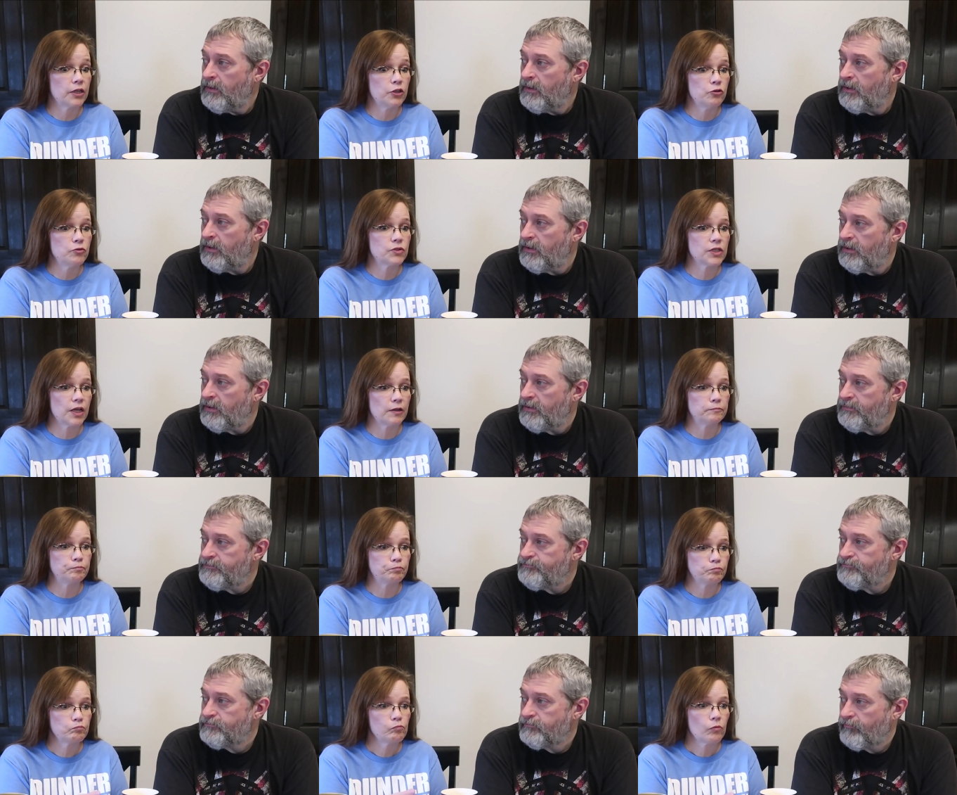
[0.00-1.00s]
Speaker 1: it, you said,
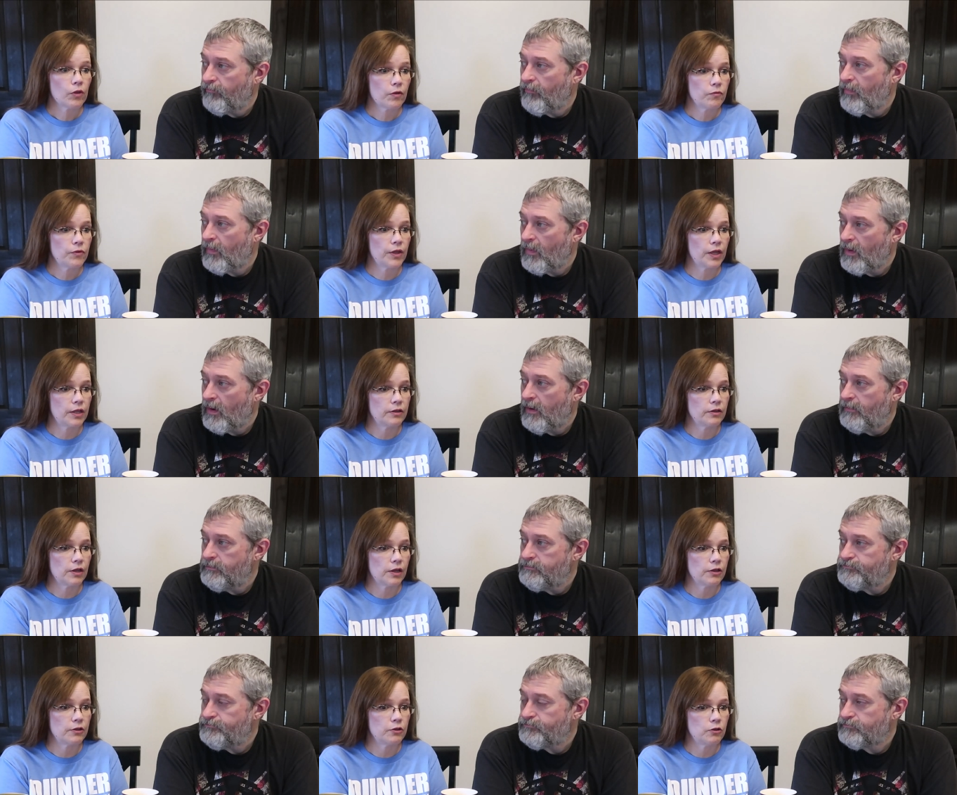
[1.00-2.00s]
that
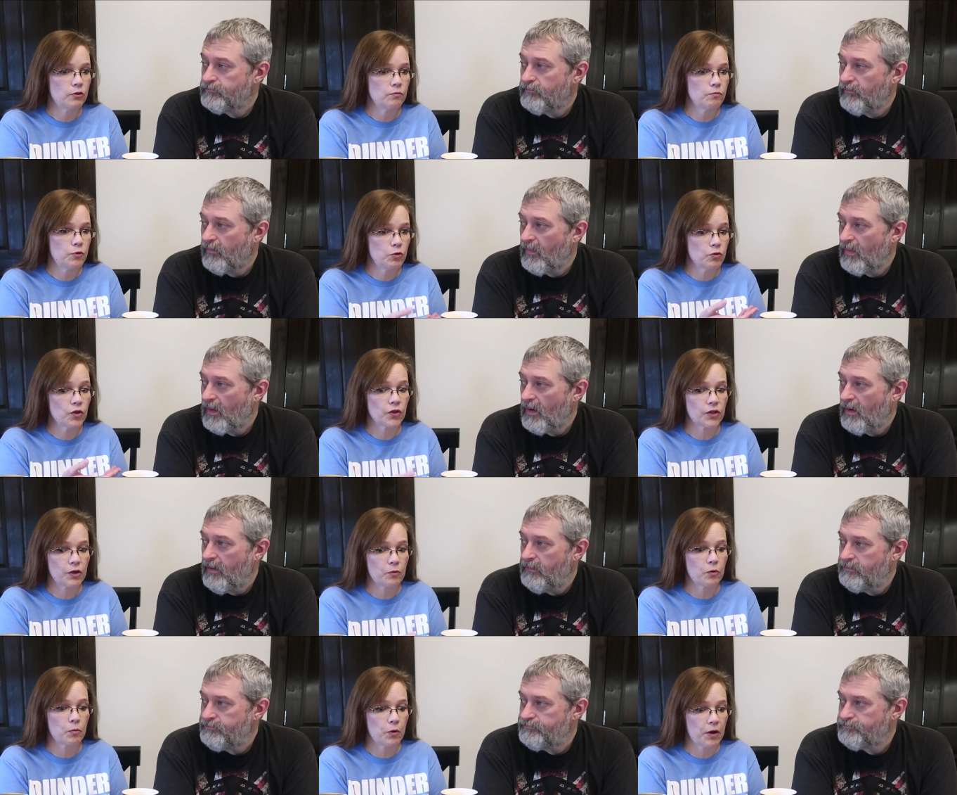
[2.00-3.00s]
uh, you thought they
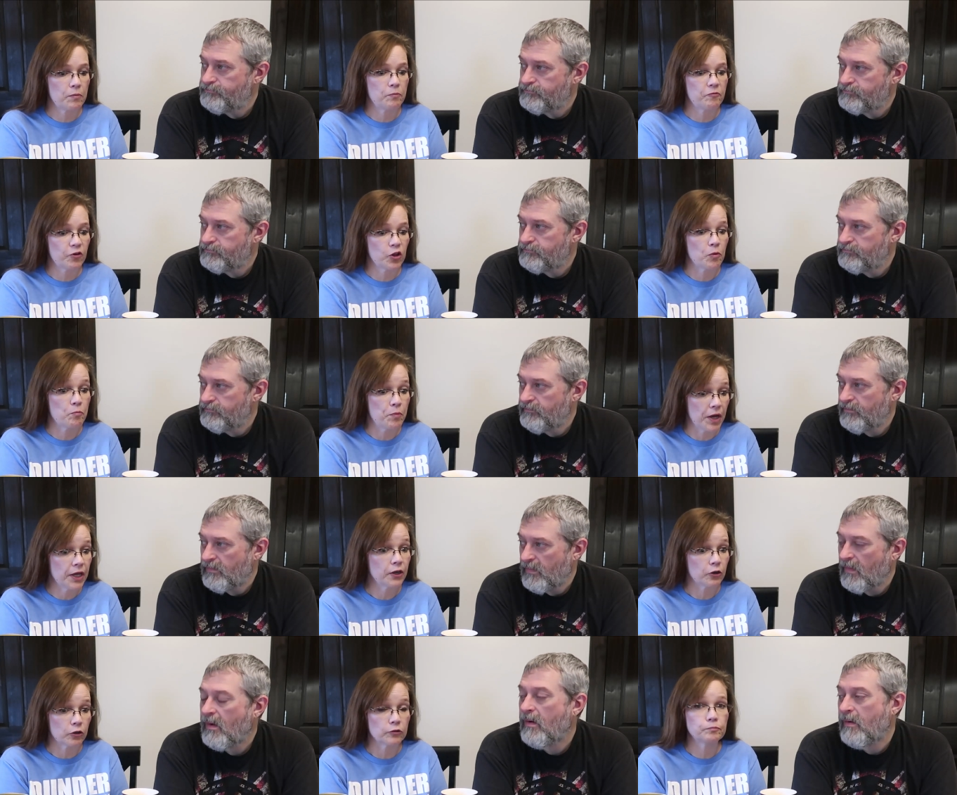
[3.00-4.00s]
were probably full of
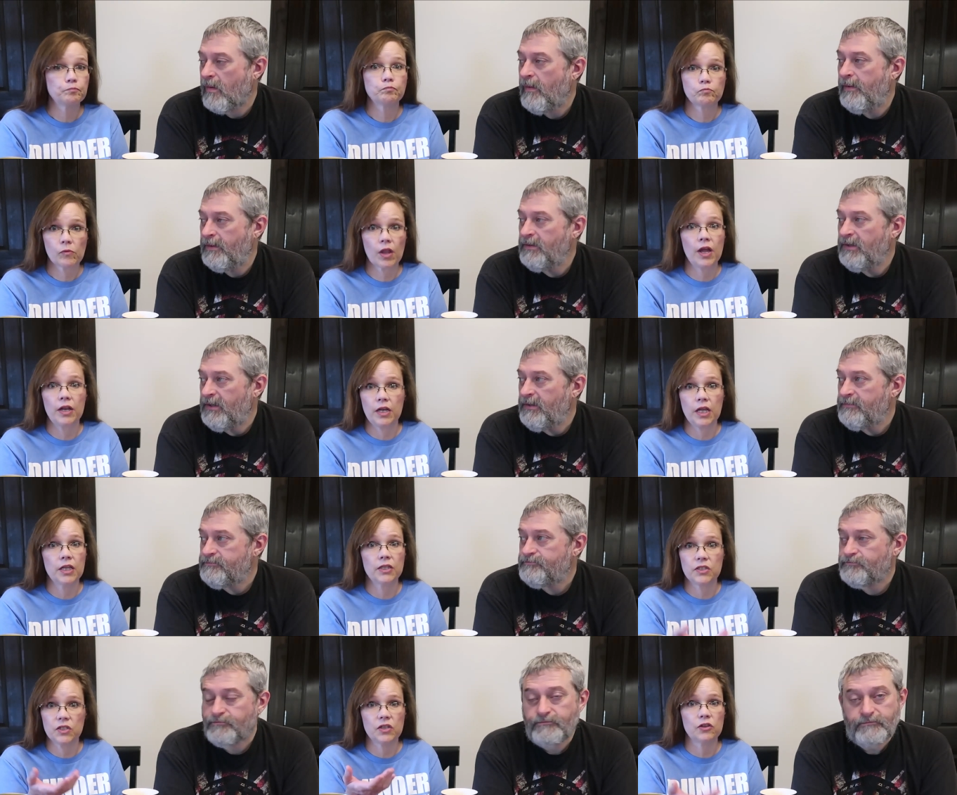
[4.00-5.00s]
butter, and
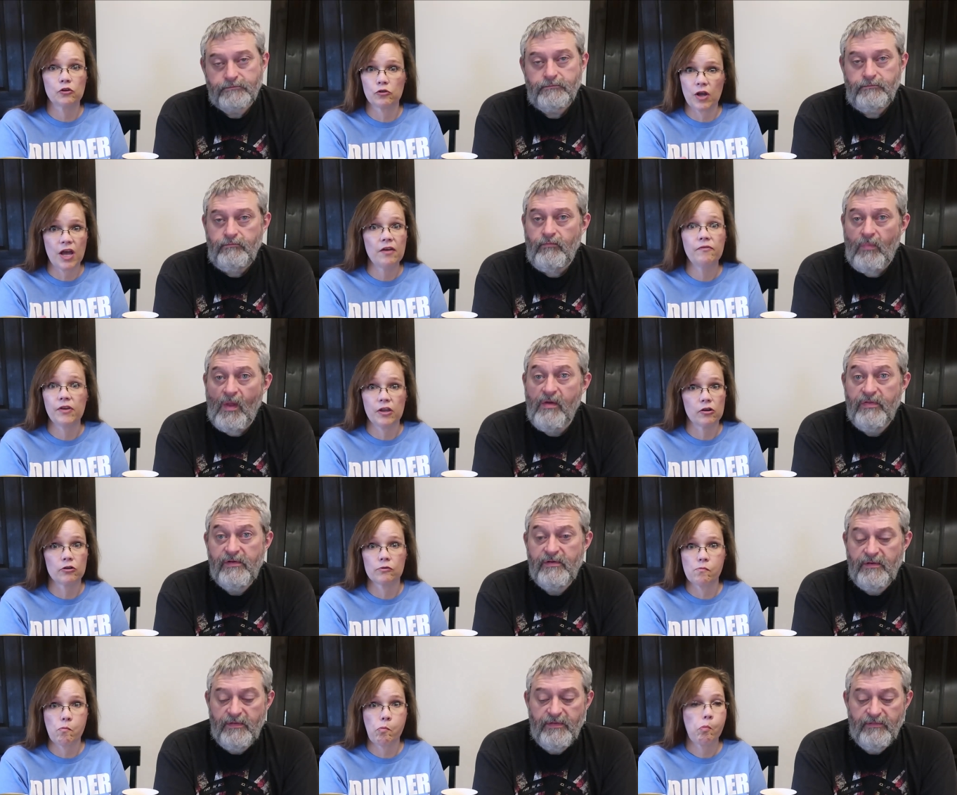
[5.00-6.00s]
it they're heavier.
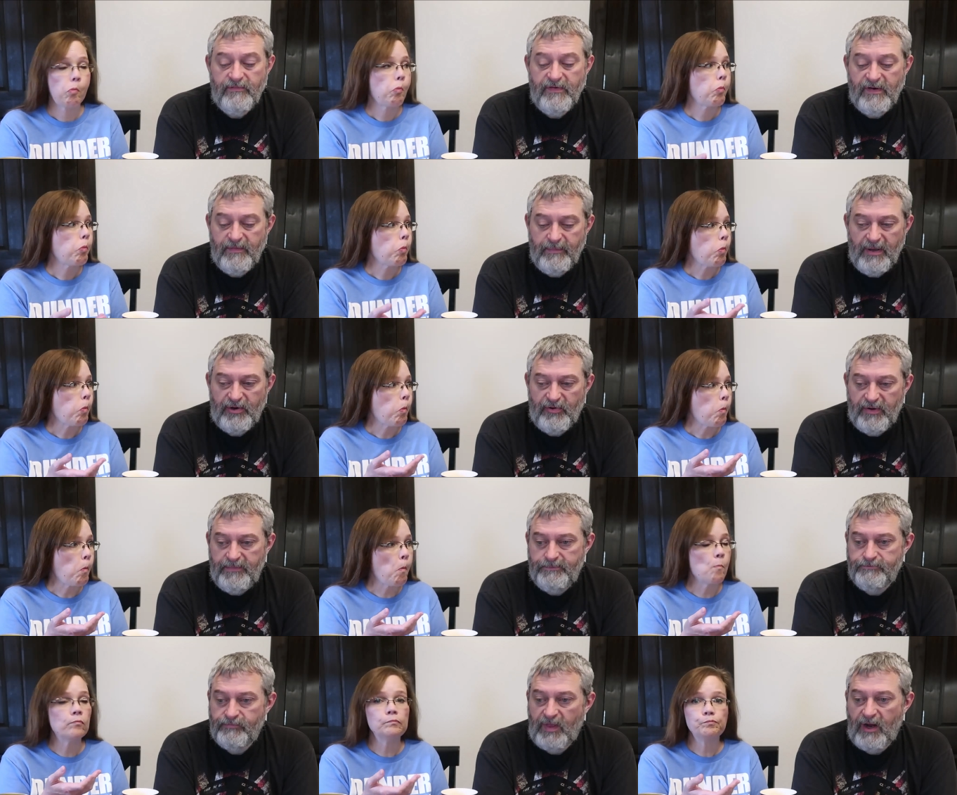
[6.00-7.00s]
Speaker 2: And they're very buttery.
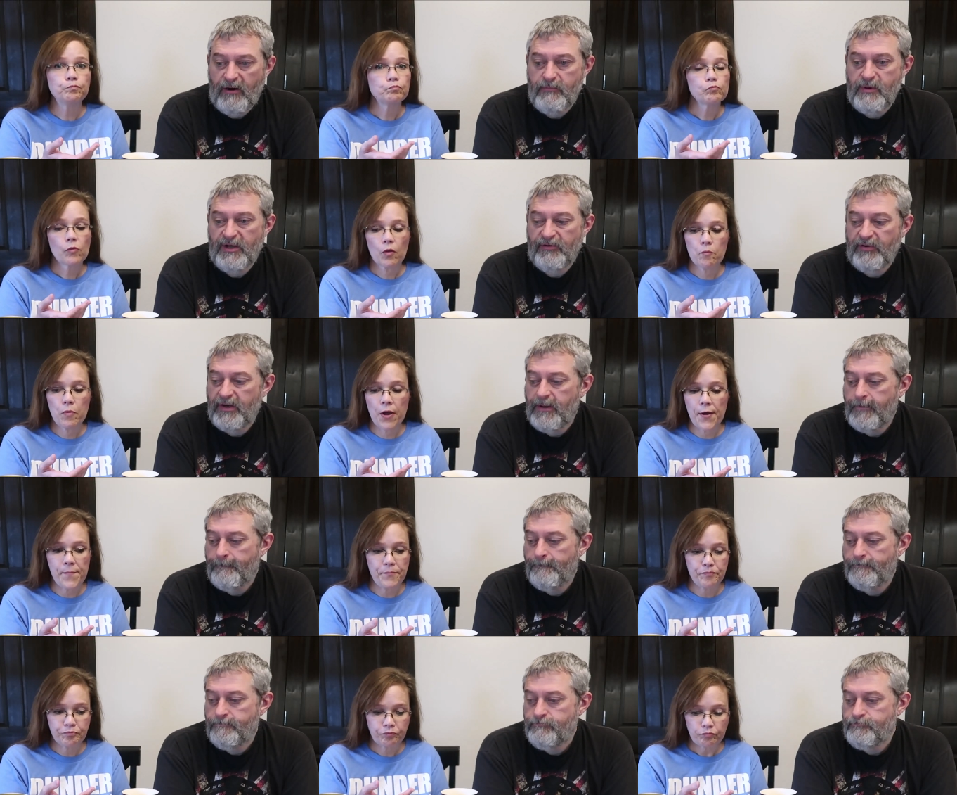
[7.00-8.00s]
Mm-hmm. They are buttery.
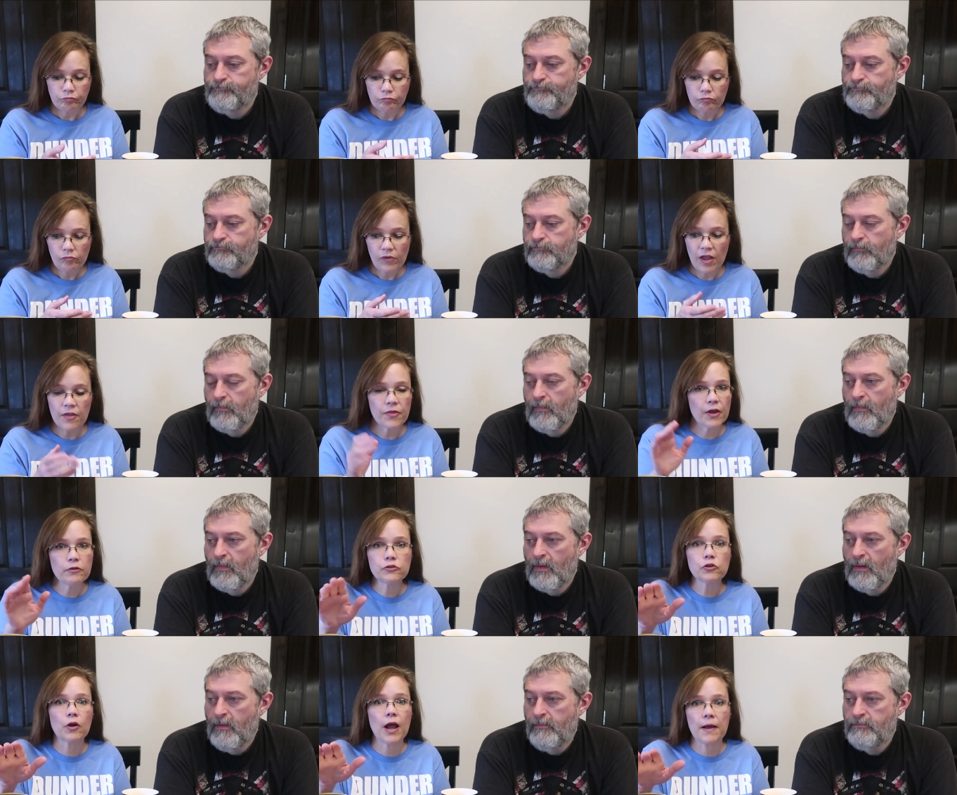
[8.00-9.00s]
Speaker 1: But those
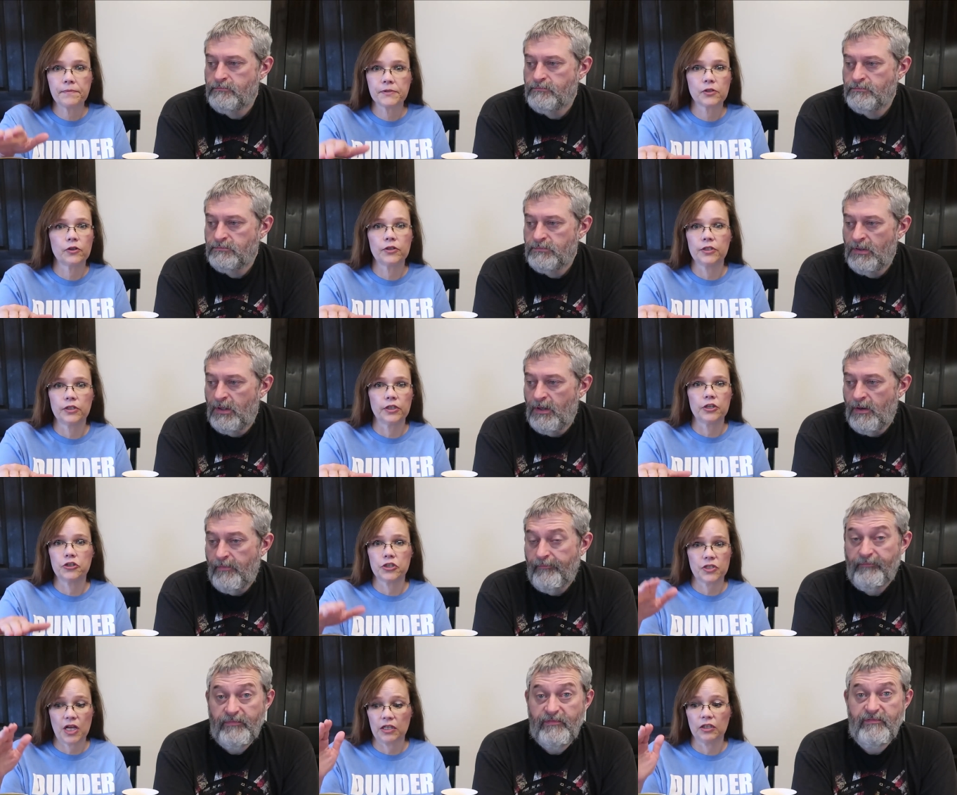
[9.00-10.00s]
are absolutely delicious.
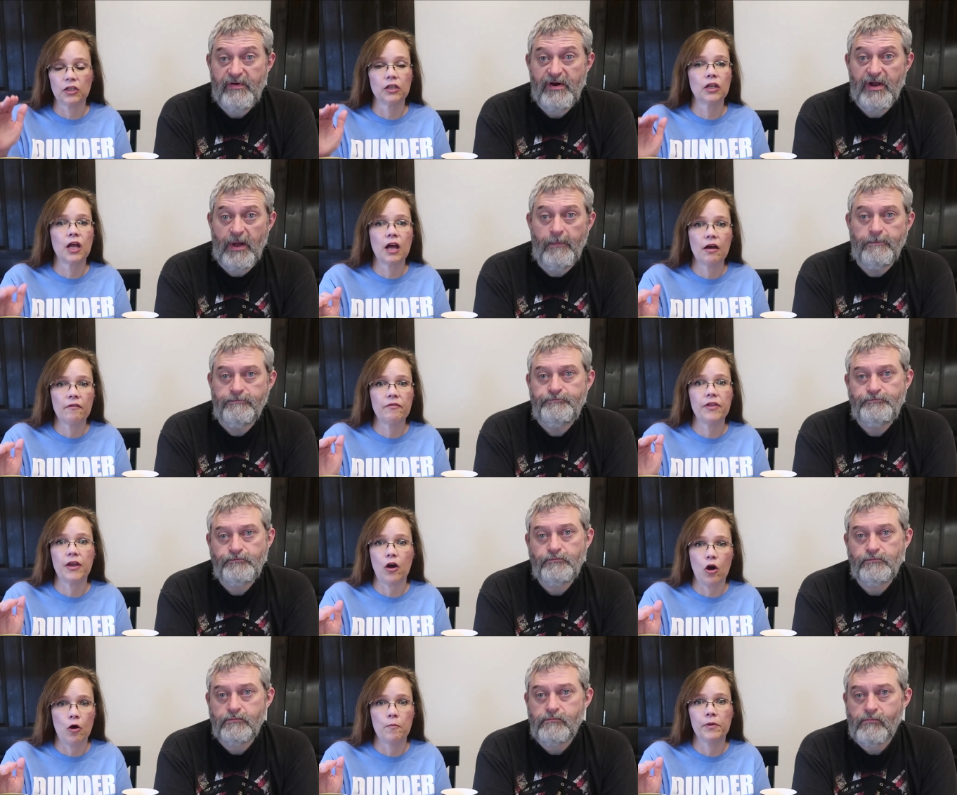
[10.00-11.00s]
They're I love good. the
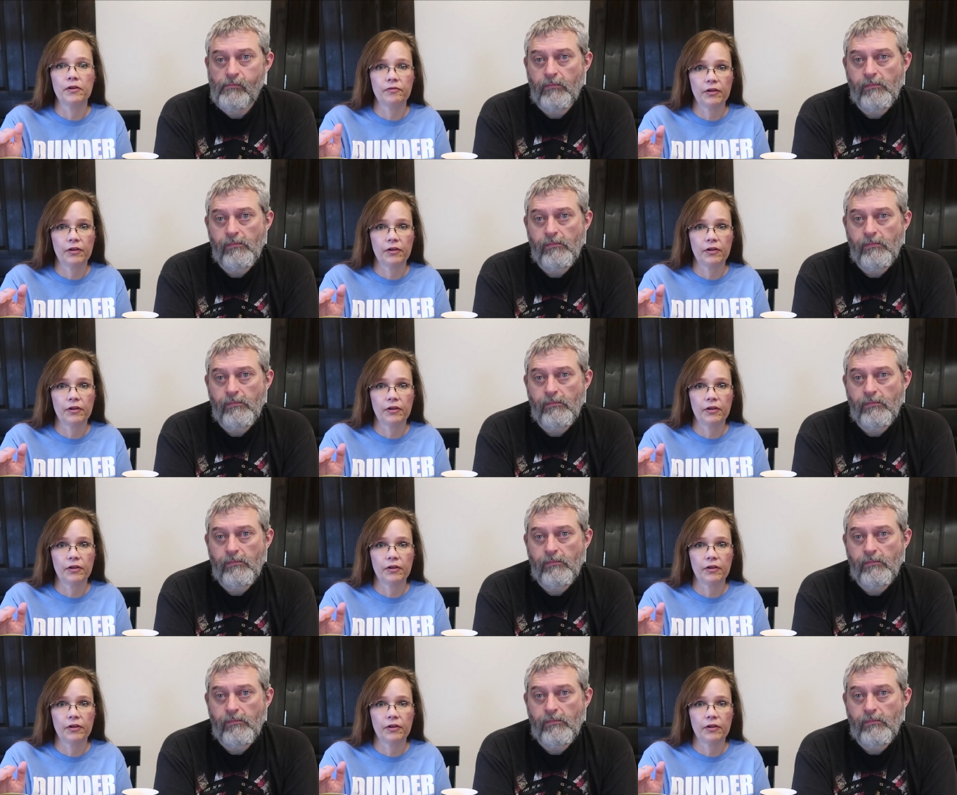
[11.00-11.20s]
almond